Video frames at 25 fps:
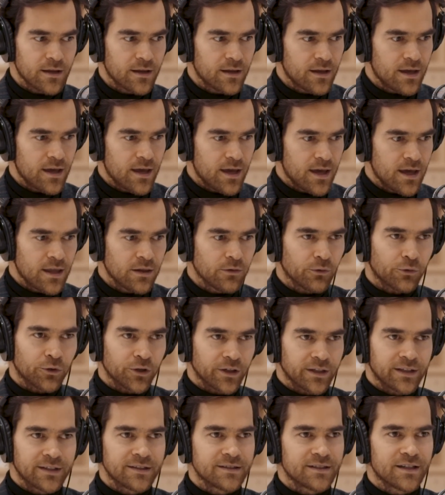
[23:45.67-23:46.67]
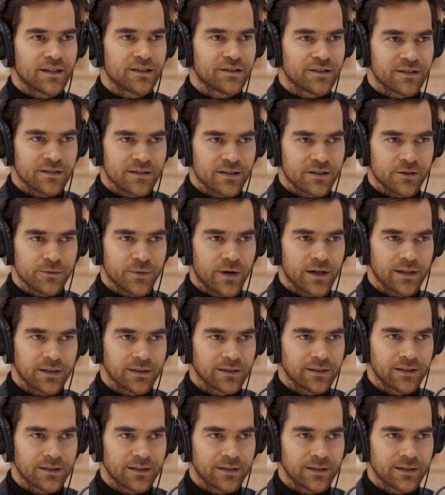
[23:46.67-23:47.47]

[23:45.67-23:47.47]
in organizations as well.